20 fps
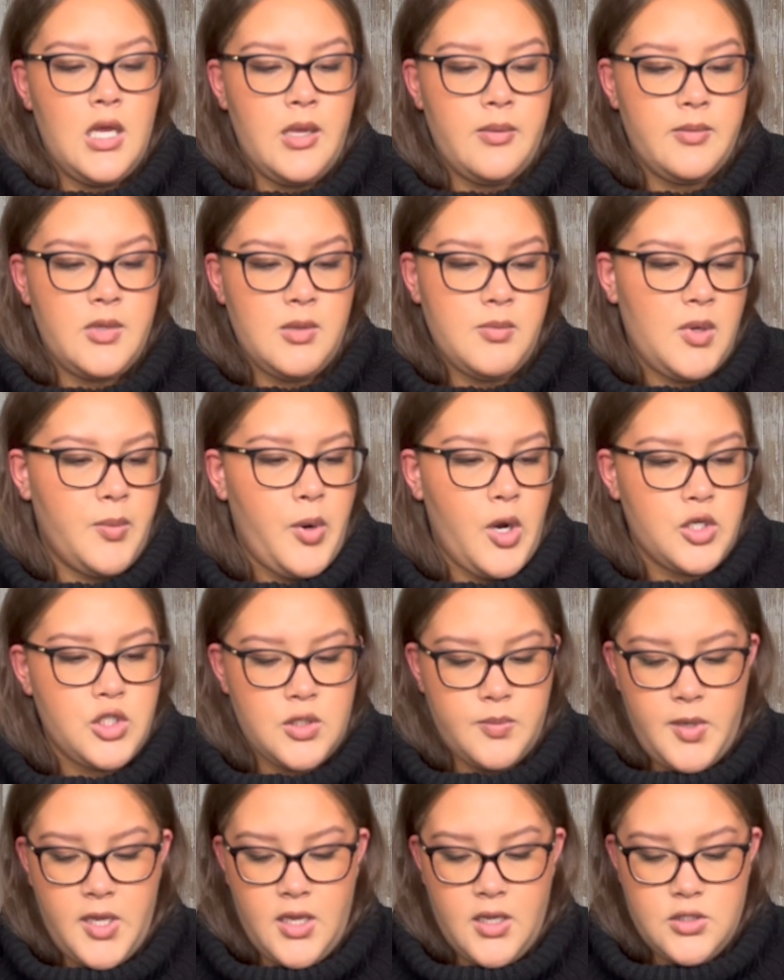in my
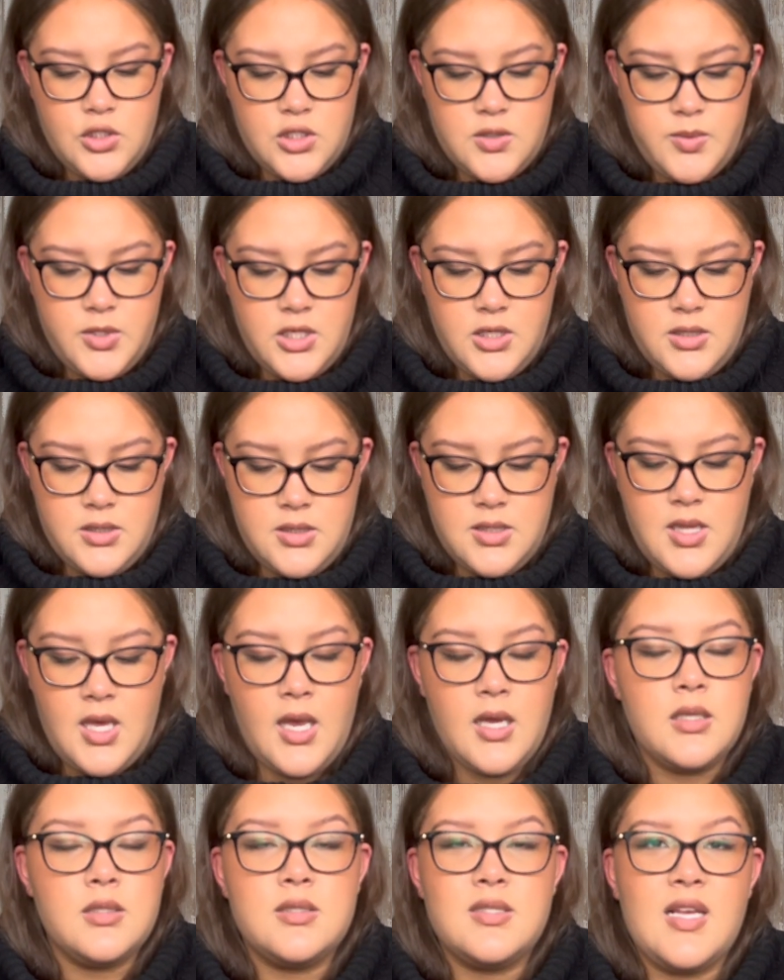project pan just because
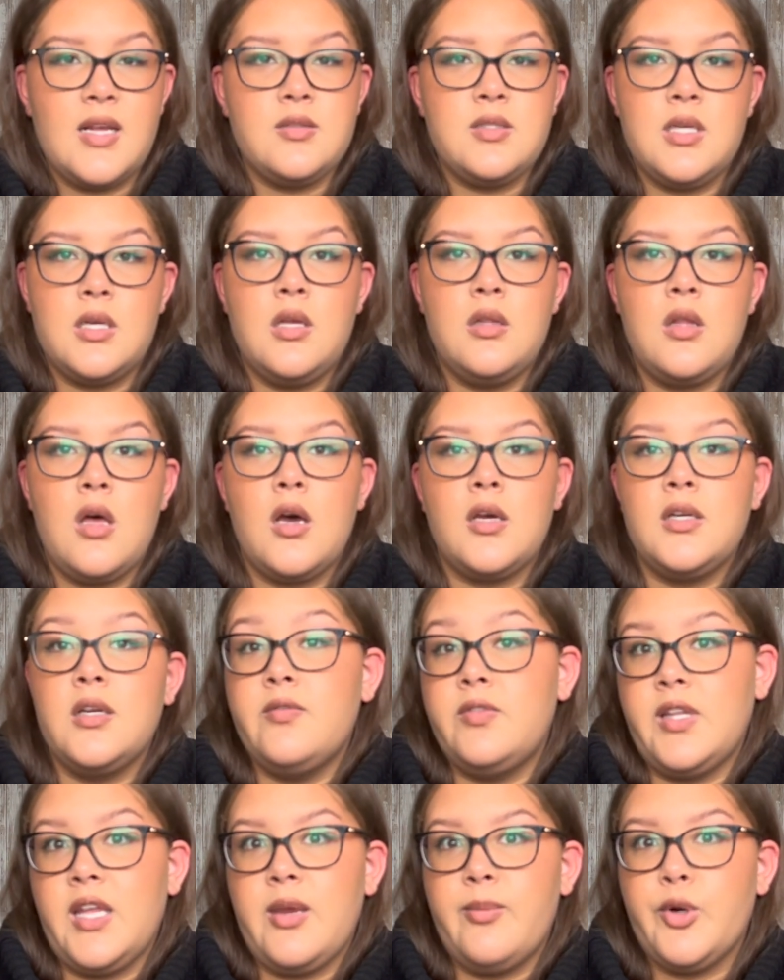that sounds like a lot of
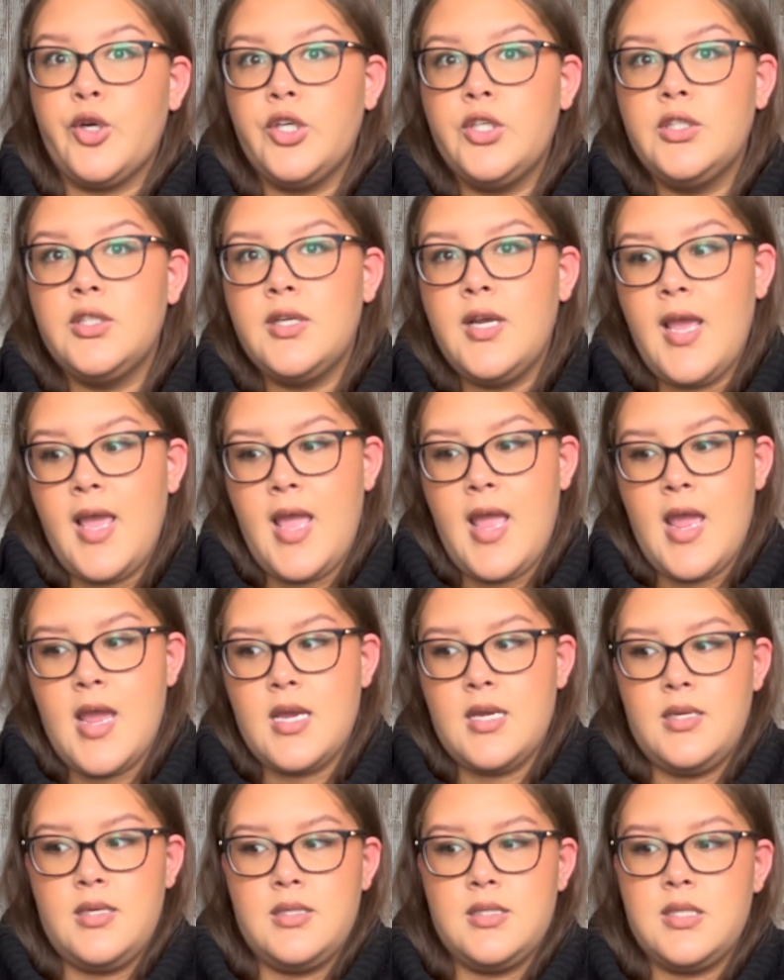labor,
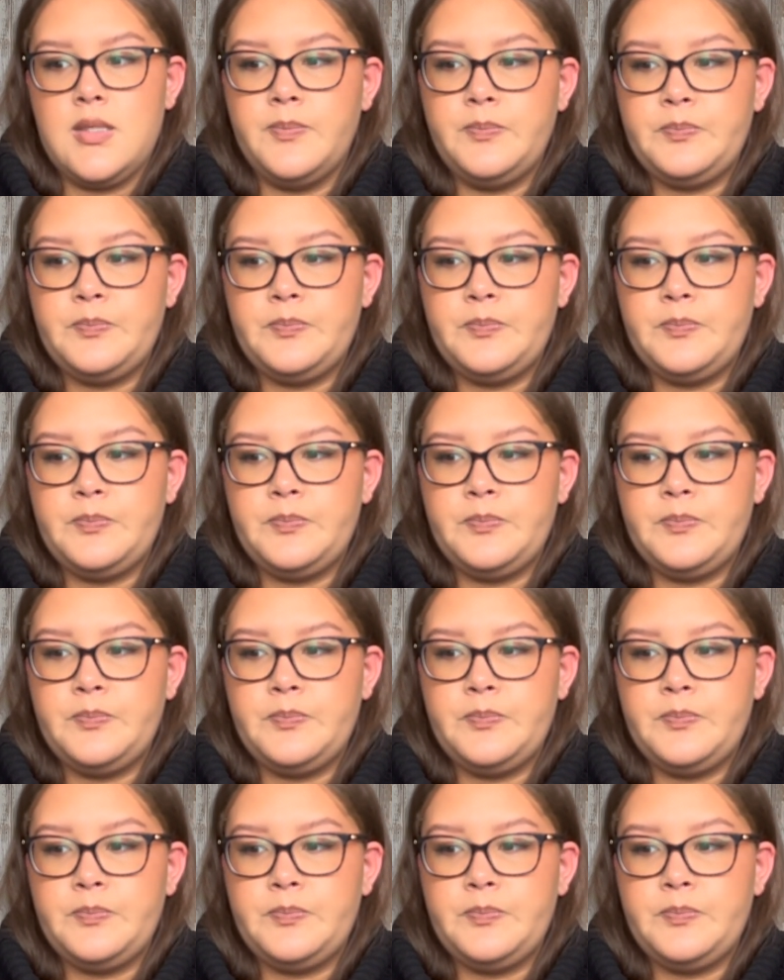and